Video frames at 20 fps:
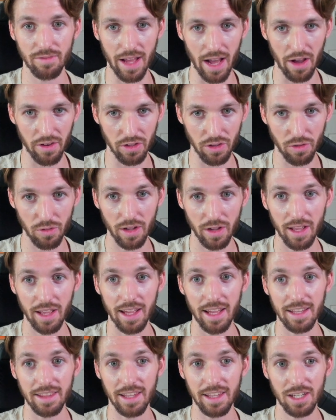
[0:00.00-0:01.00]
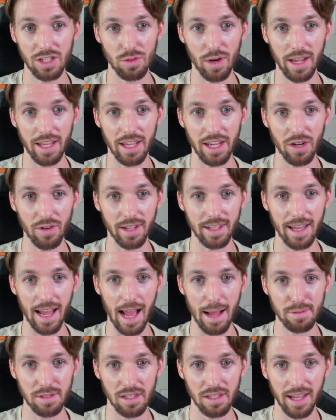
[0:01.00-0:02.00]
value. This right here
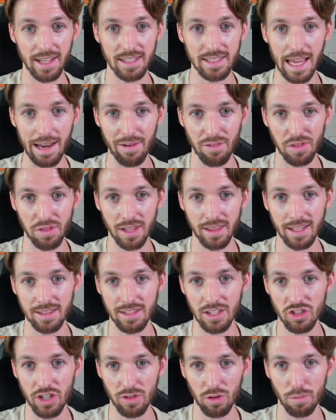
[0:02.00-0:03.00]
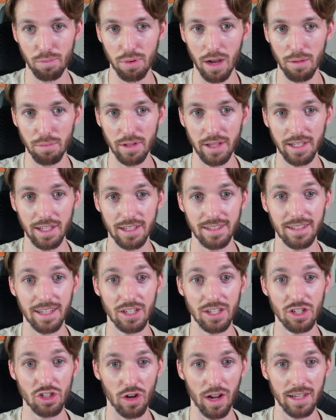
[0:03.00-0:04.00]
encapsulates everything that the general public
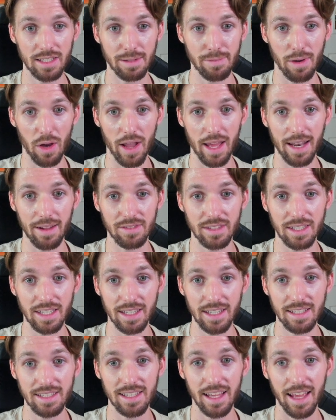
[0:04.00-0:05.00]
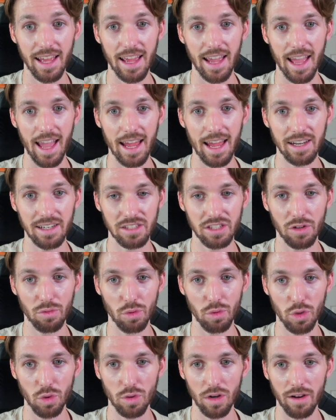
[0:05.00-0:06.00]
distrusts about NFTs and is the
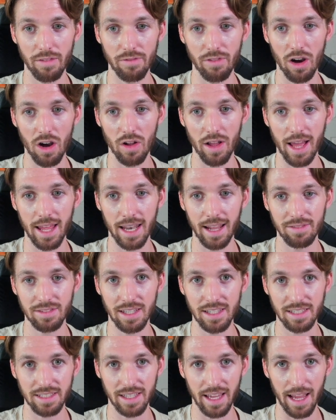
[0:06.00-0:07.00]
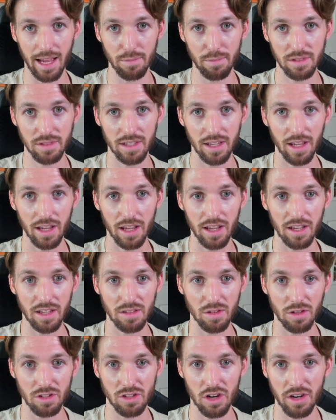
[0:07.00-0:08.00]
root of all NFT scams.
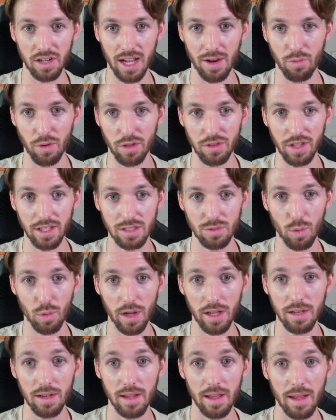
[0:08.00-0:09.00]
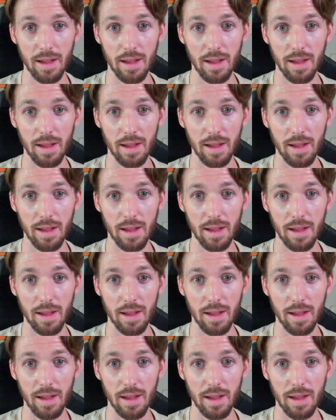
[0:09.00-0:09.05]
So starting off with this one,